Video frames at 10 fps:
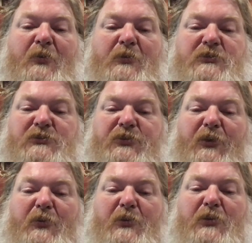which is
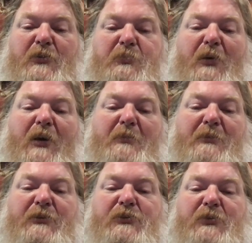filled with your
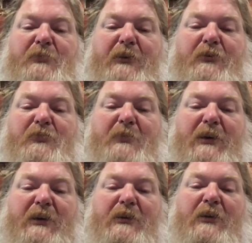promise to be with
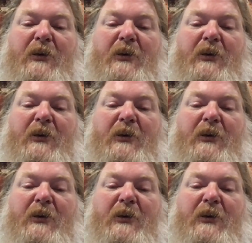me